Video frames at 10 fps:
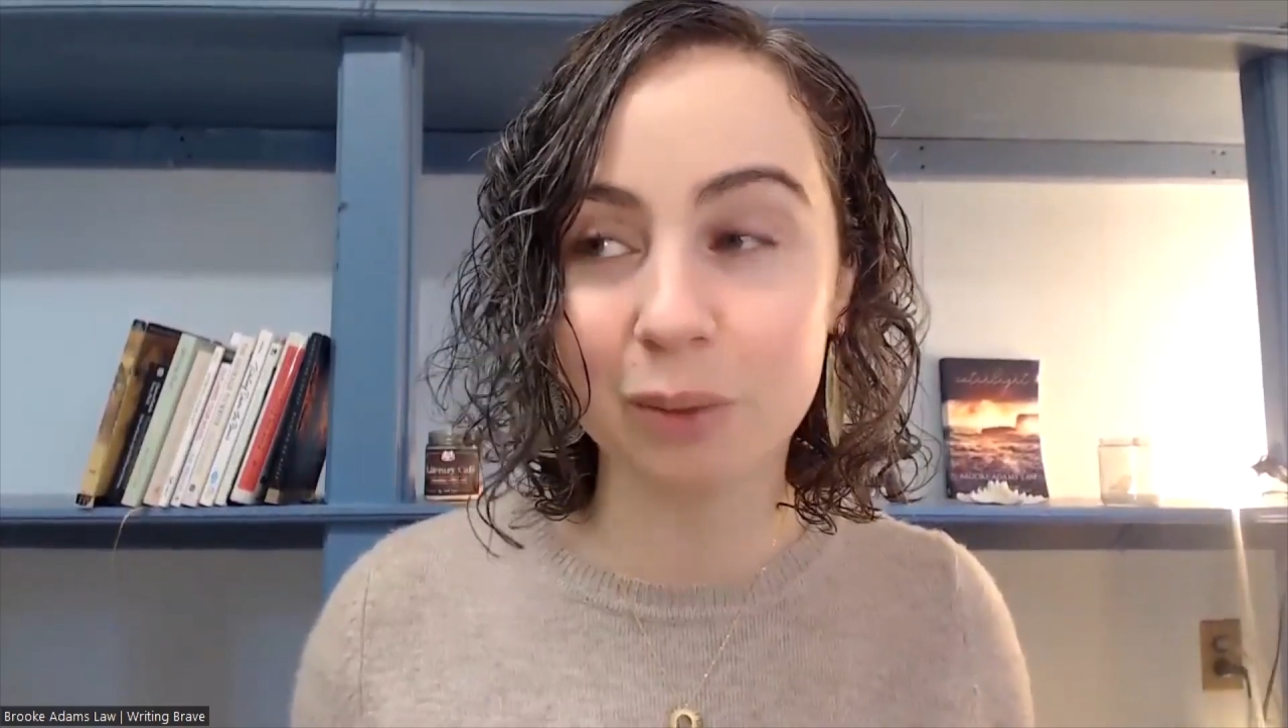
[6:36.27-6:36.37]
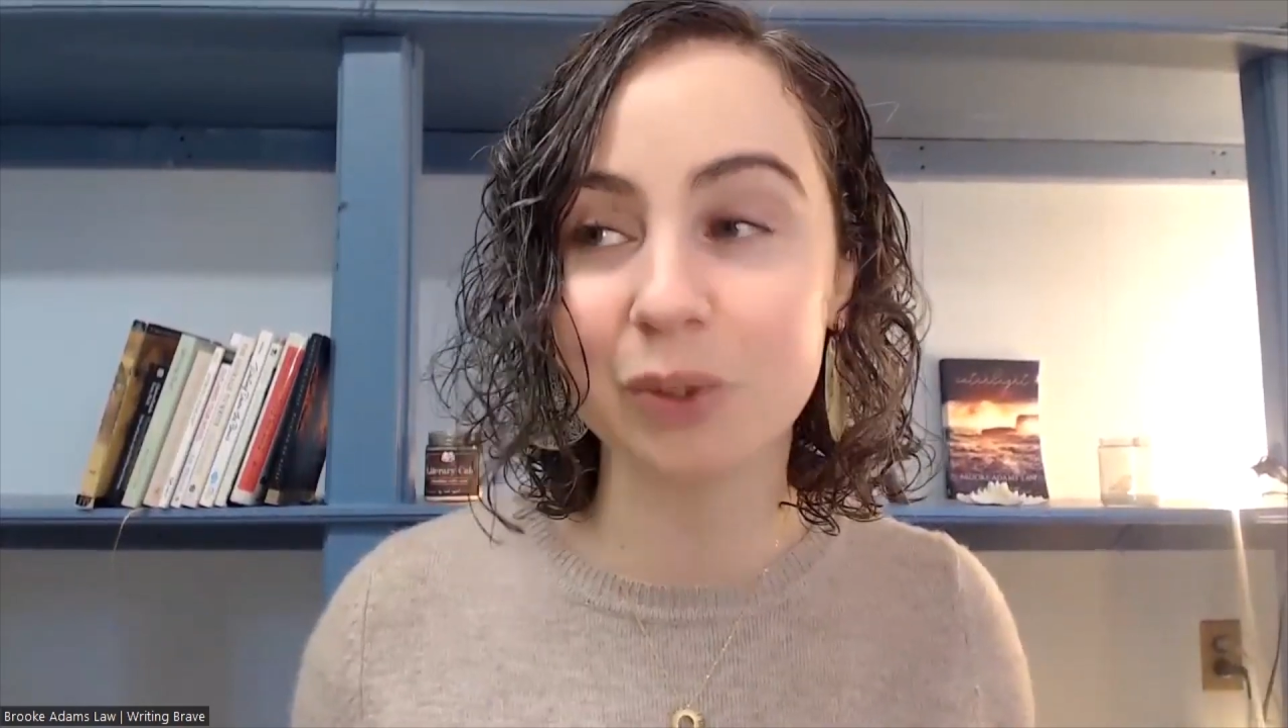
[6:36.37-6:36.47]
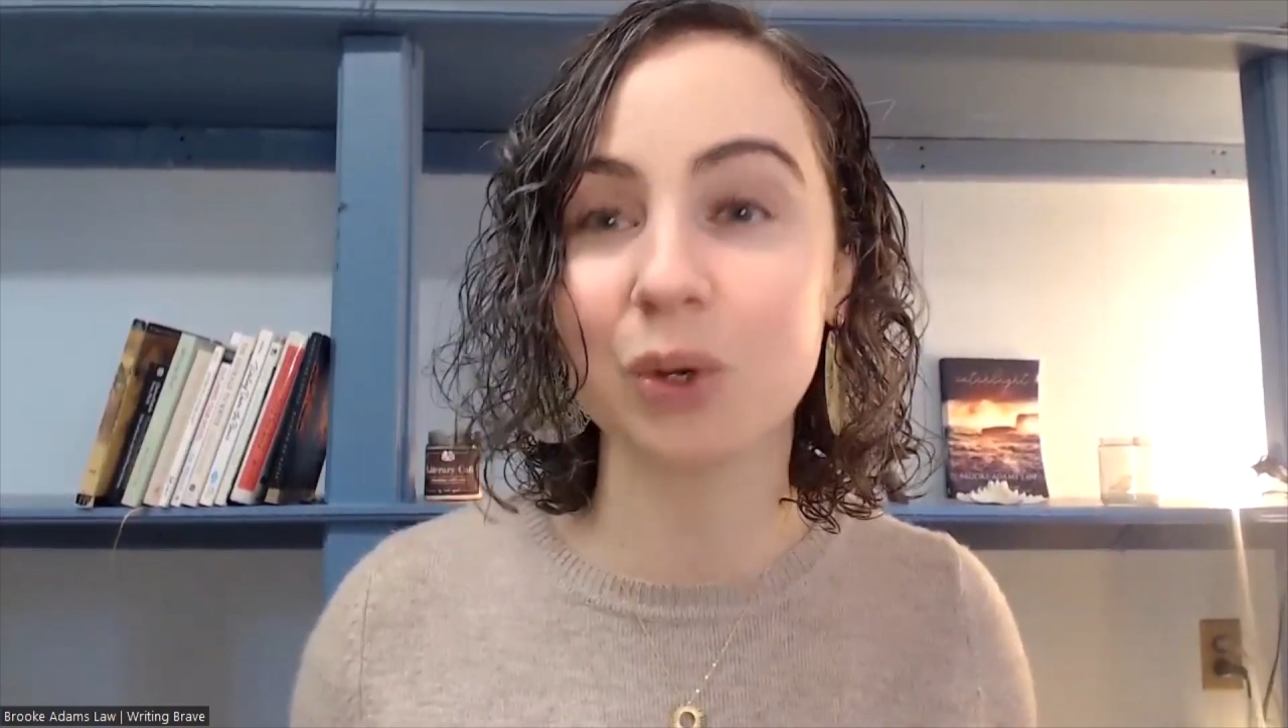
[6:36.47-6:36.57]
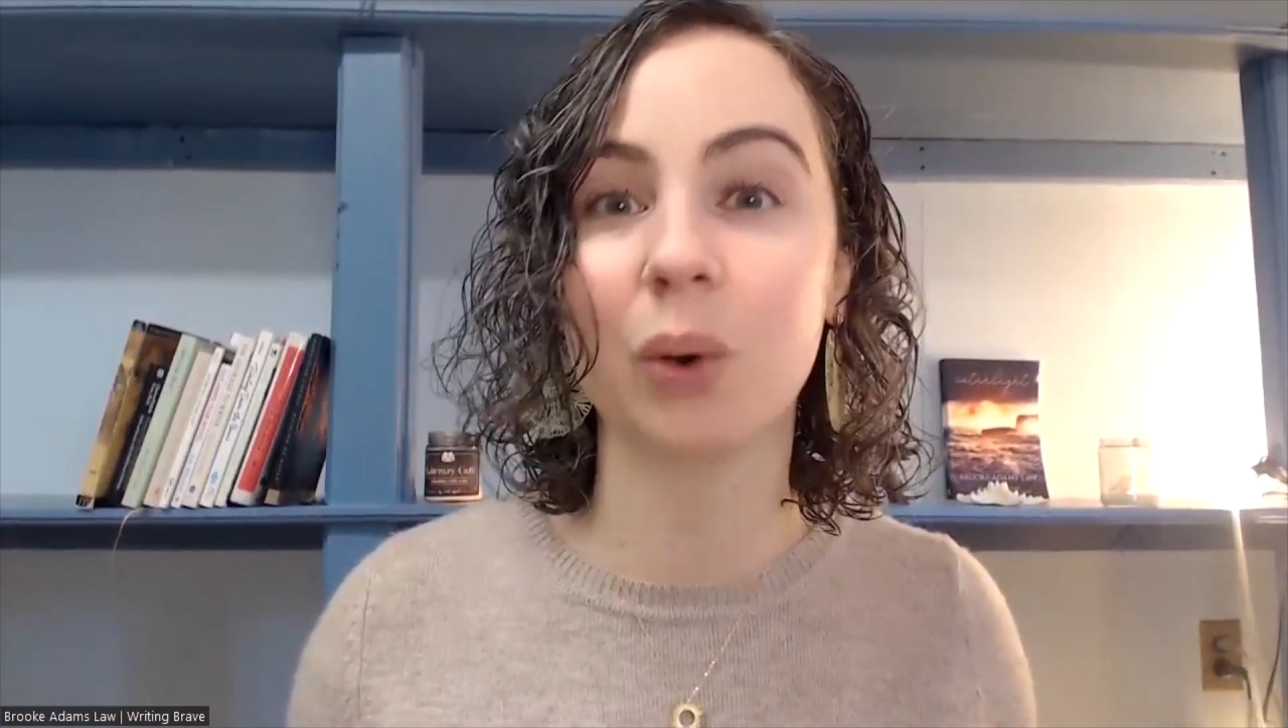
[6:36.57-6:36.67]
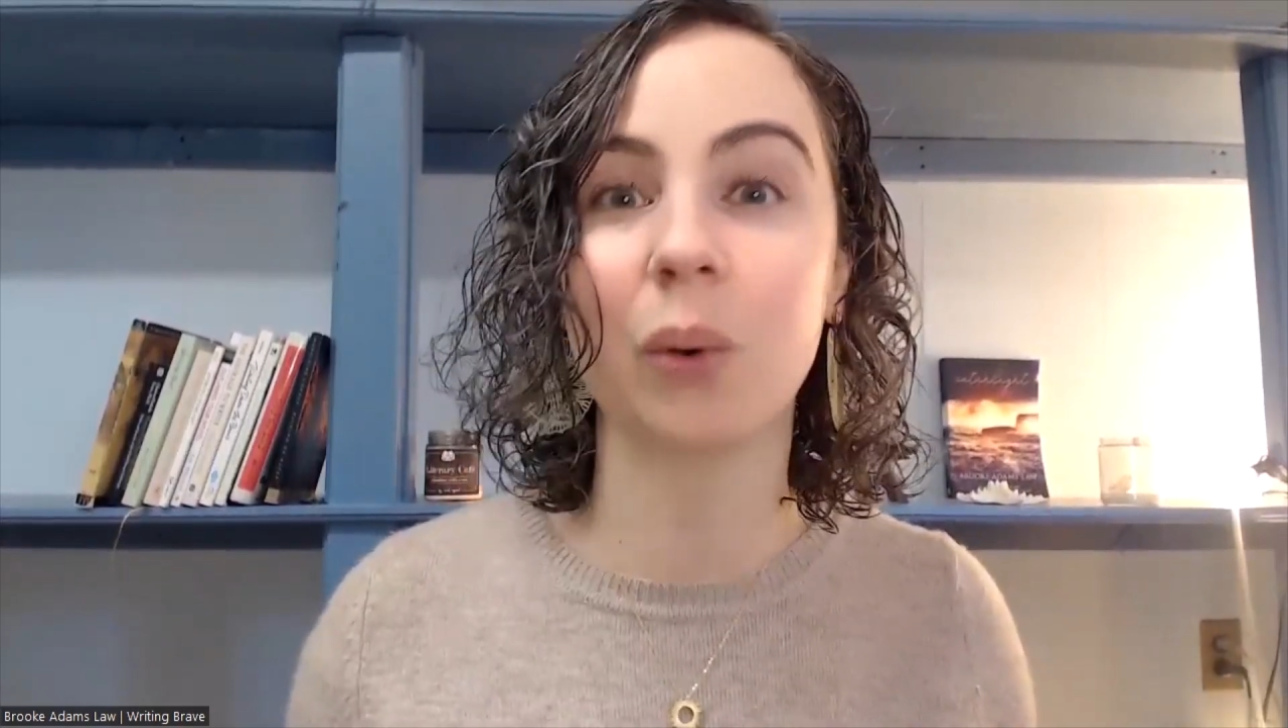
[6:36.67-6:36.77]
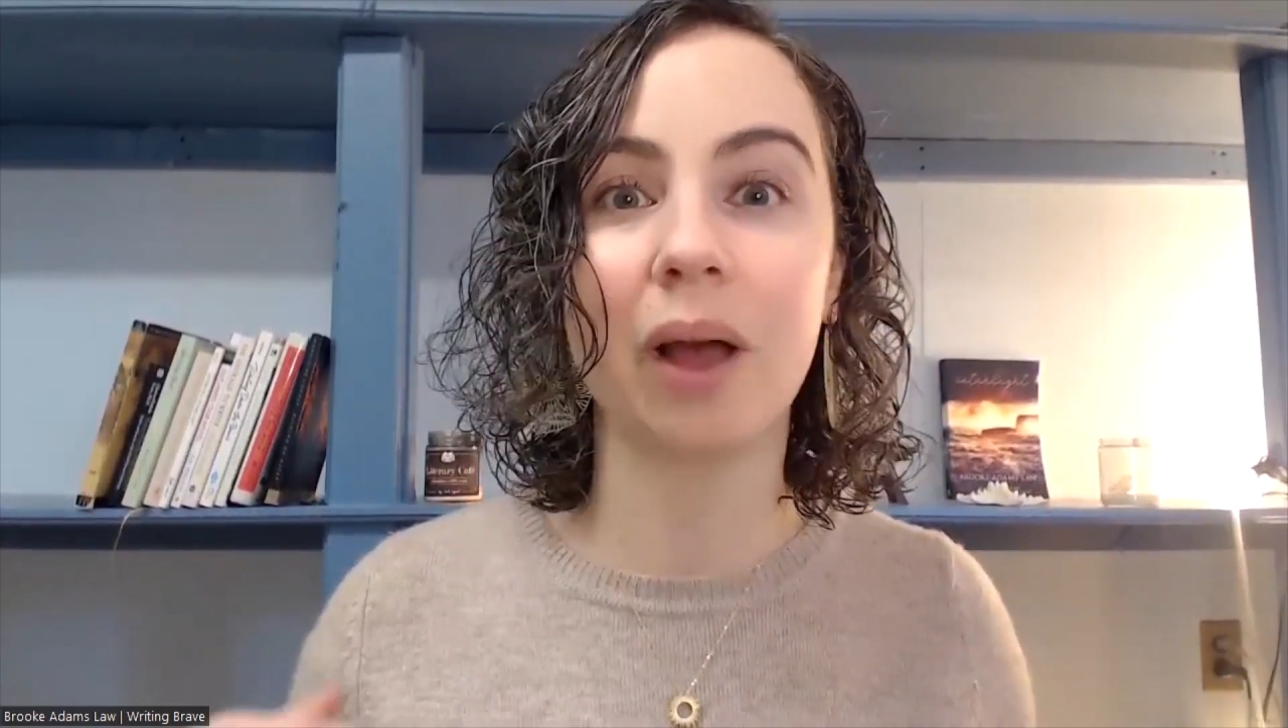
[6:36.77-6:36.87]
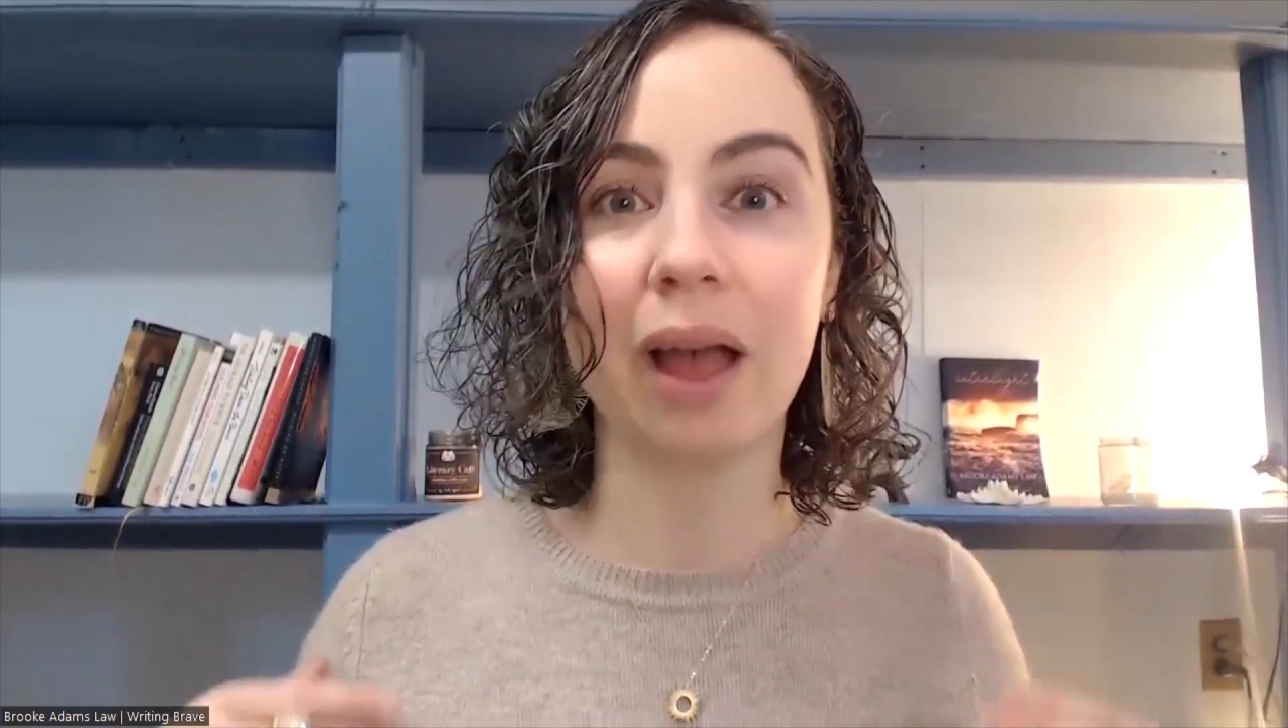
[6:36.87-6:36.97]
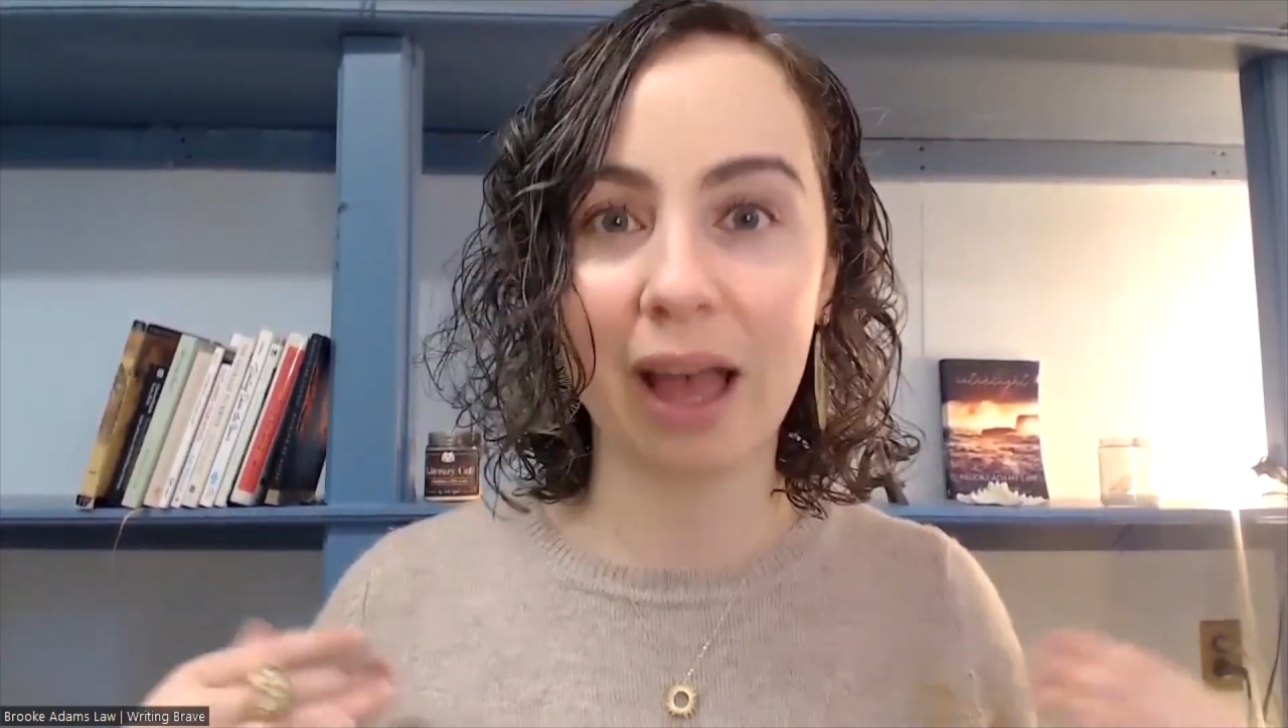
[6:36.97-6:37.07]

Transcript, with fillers: So,